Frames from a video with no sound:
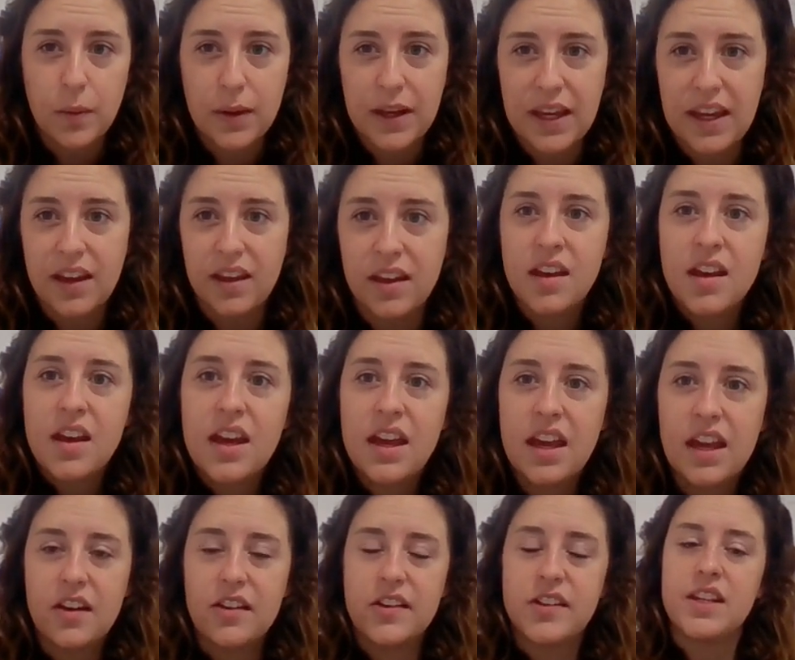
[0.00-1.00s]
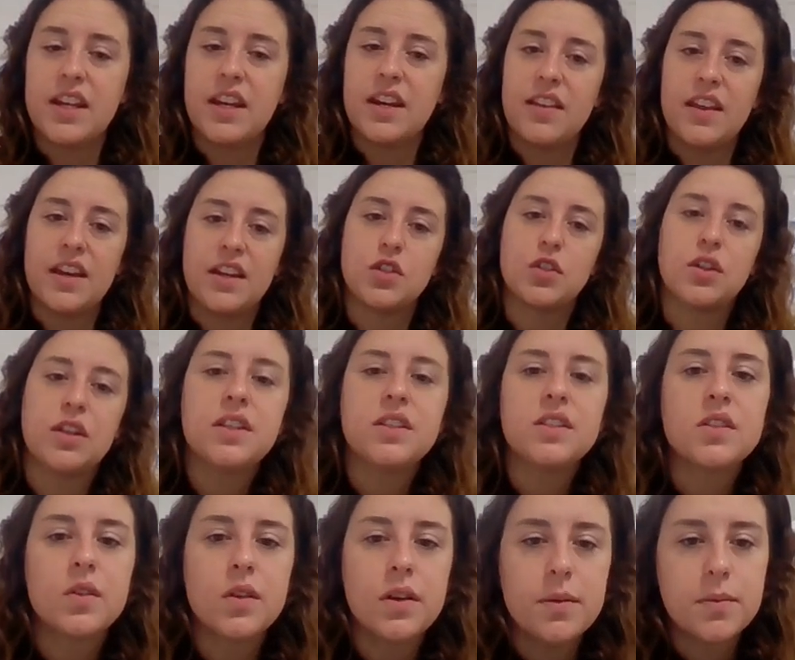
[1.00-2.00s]
We annotated that
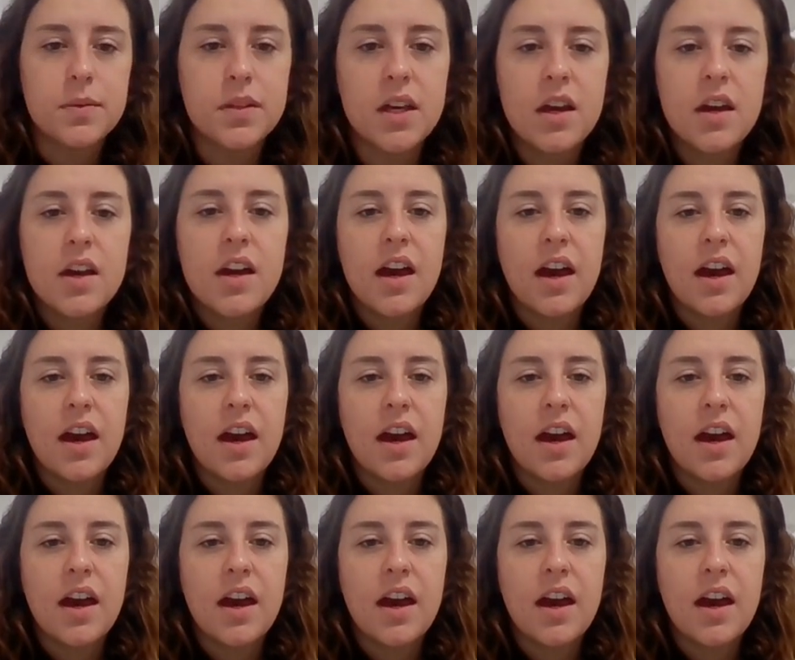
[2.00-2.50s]
transcript.